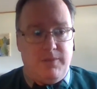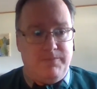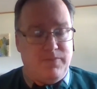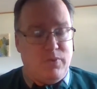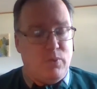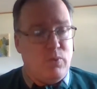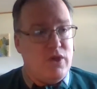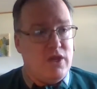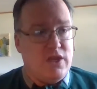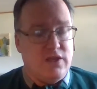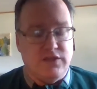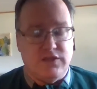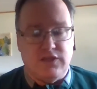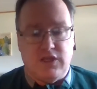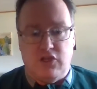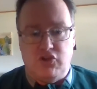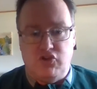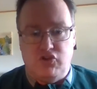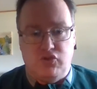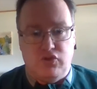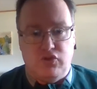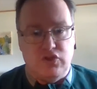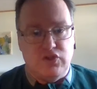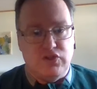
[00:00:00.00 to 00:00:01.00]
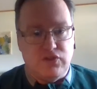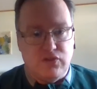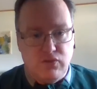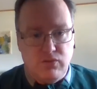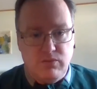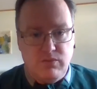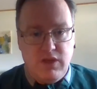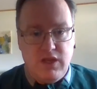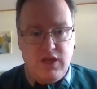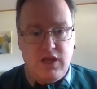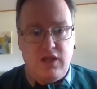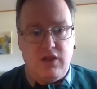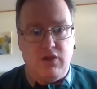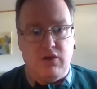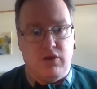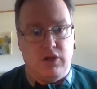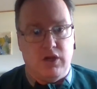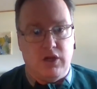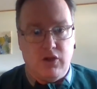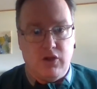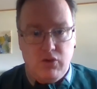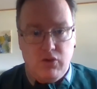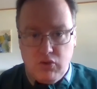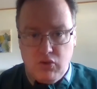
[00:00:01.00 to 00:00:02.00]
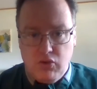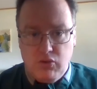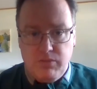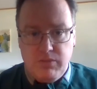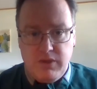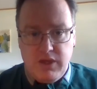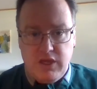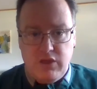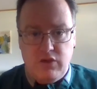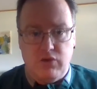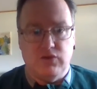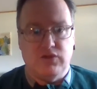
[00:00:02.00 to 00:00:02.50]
We can schedule a Zoom meeting or a Google Meet